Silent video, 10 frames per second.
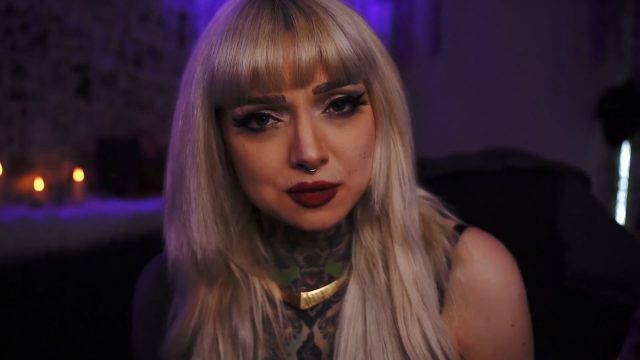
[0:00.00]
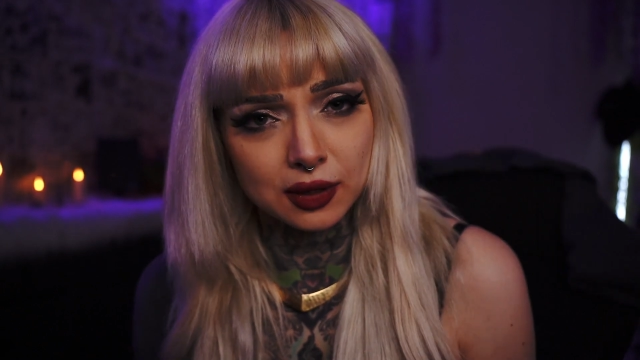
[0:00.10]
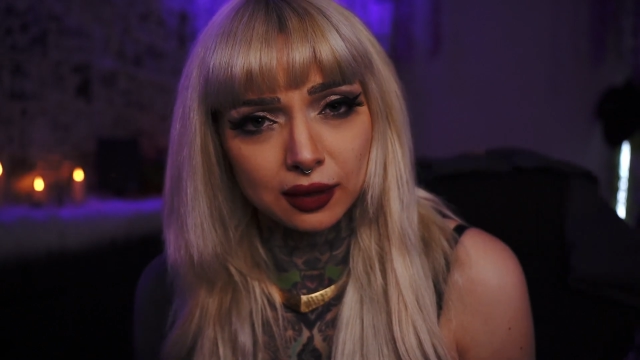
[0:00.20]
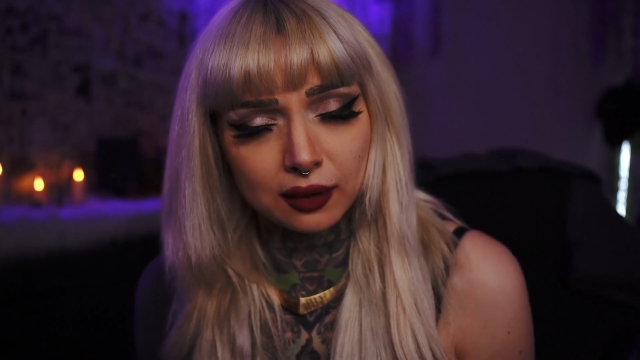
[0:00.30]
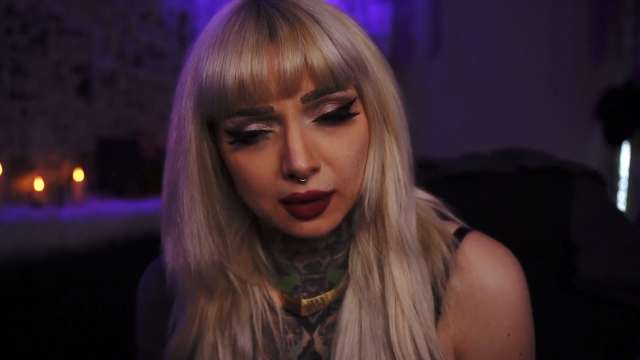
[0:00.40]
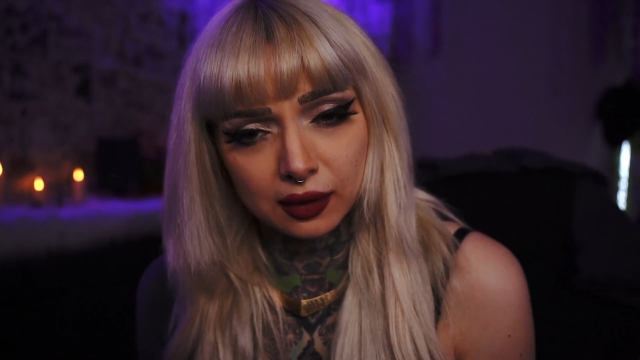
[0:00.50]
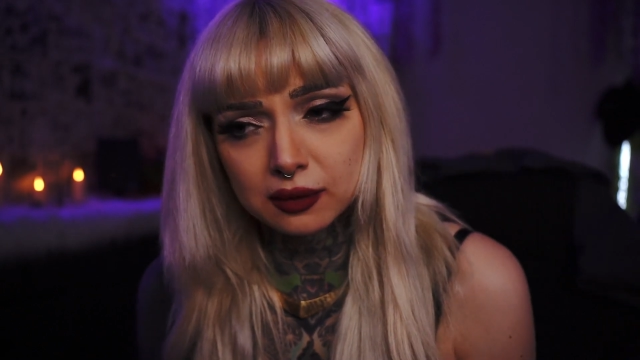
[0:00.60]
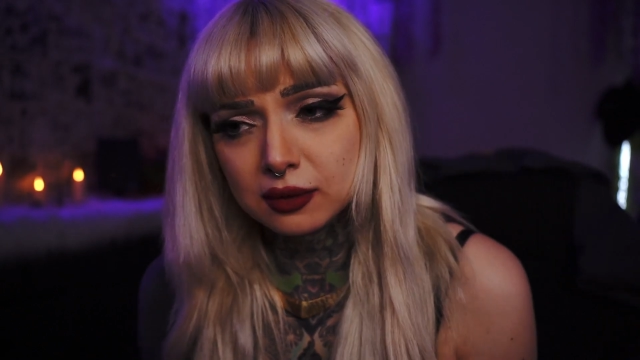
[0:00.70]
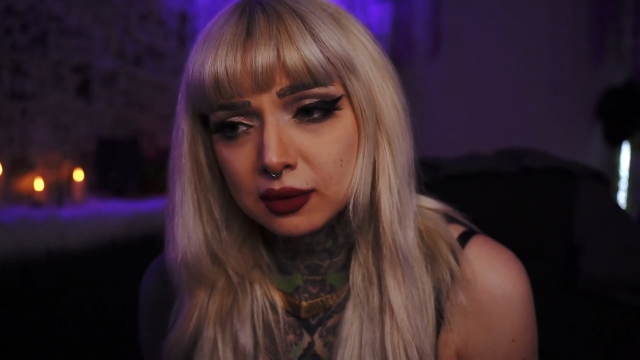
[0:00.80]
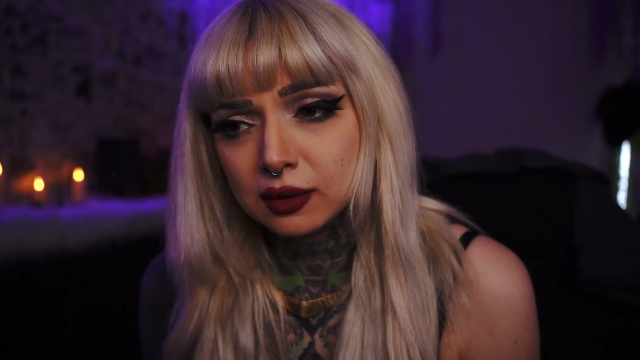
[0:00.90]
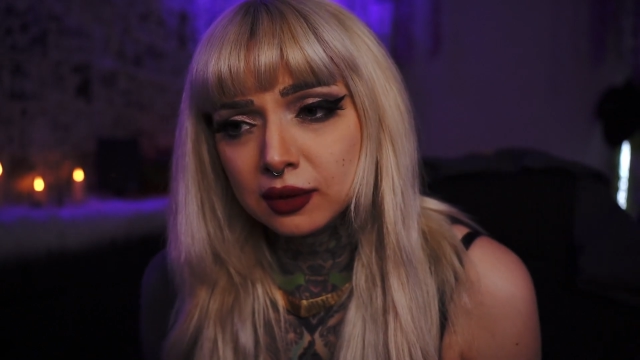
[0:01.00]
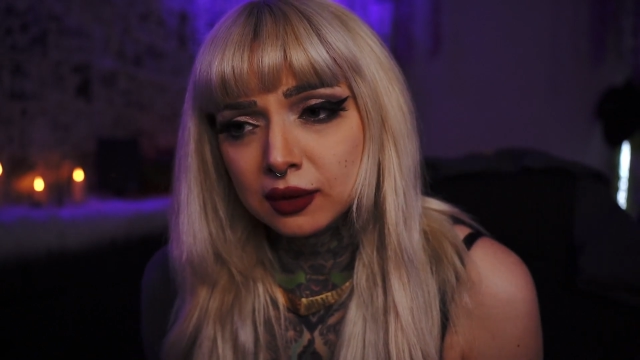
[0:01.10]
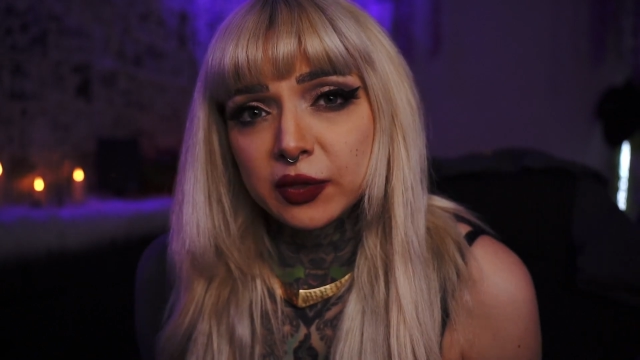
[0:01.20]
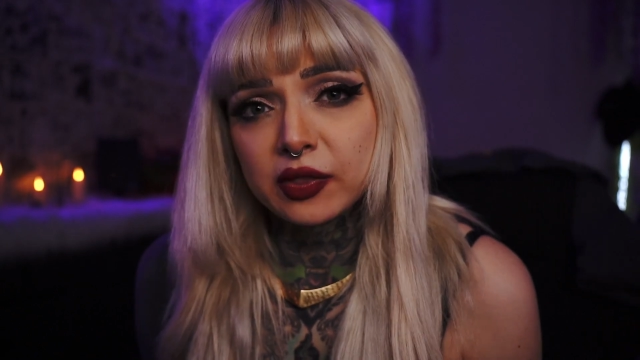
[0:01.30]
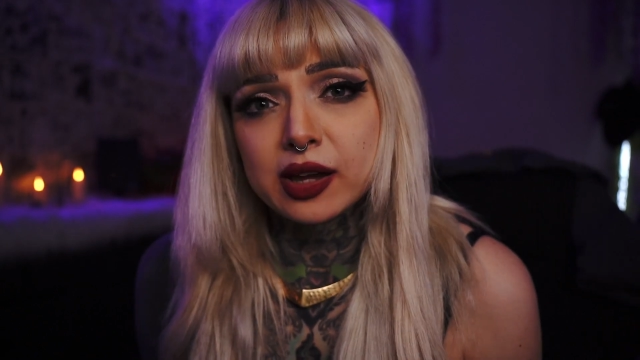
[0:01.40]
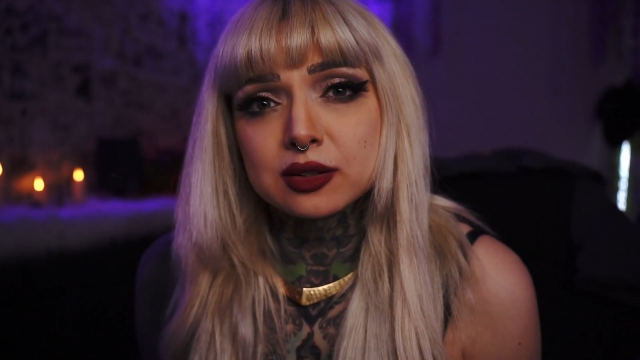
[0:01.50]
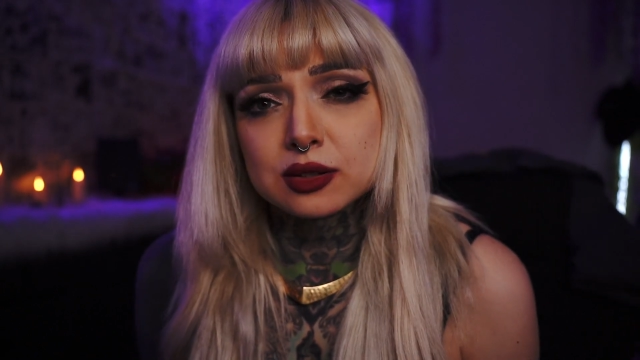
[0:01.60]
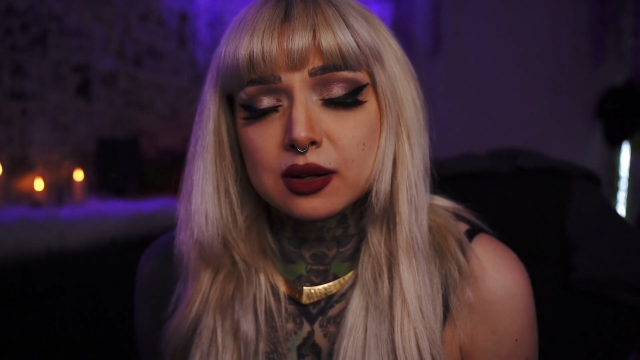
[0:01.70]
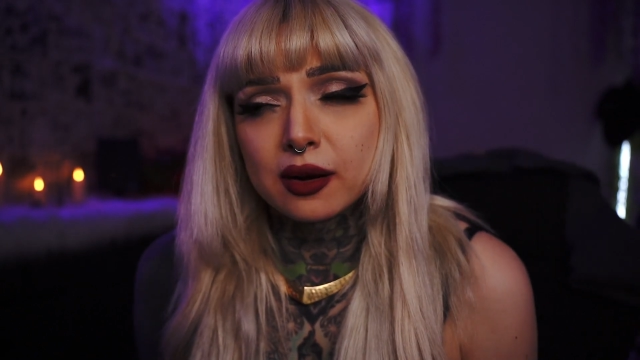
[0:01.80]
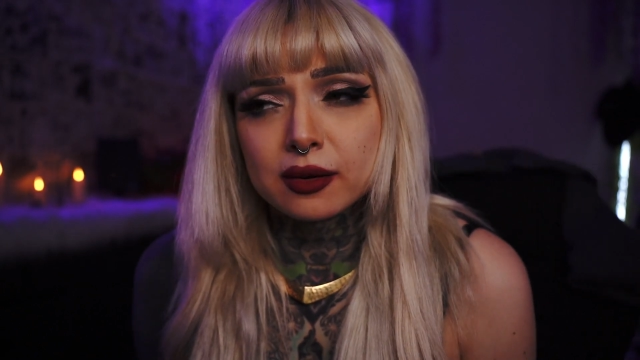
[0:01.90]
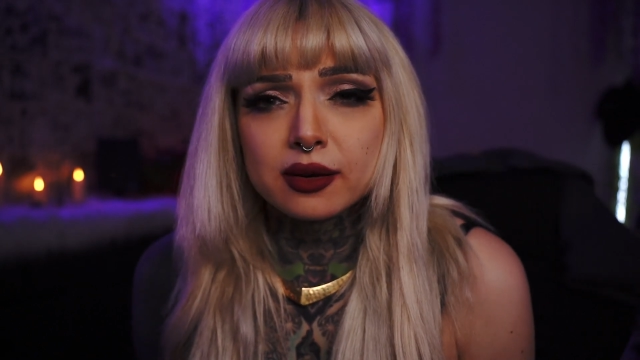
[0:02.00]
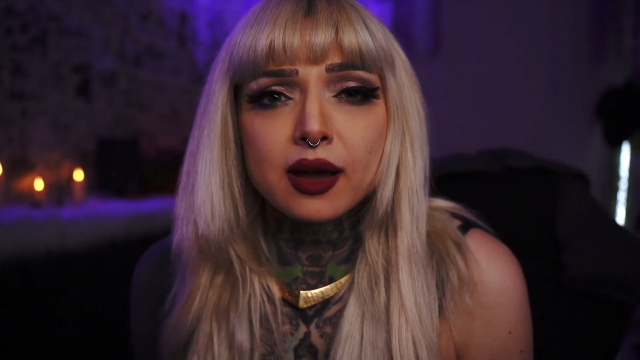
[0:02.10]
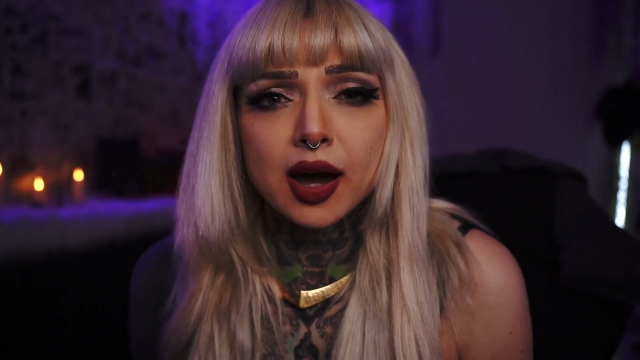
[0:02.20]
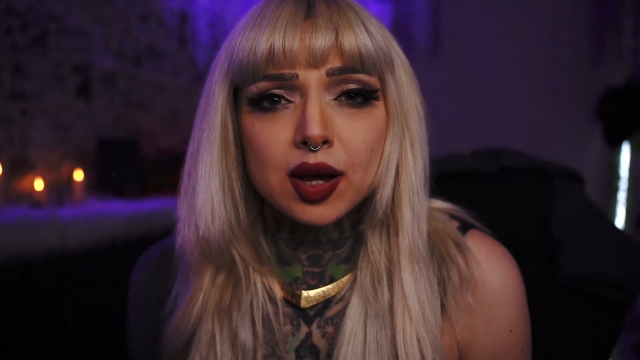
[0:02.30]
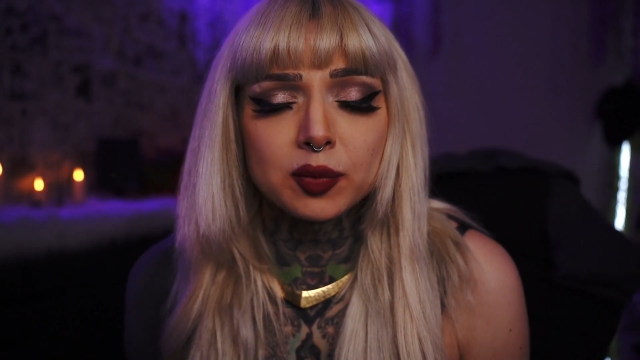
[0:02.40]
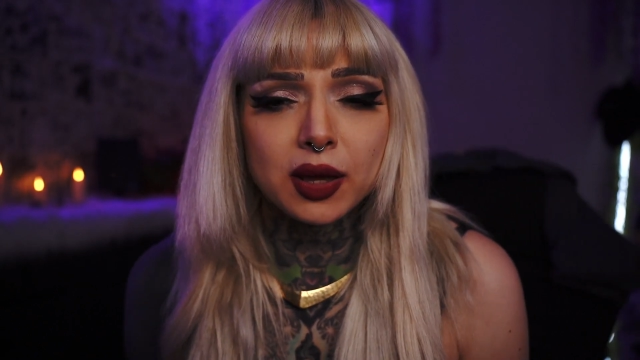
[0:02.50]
right now that are not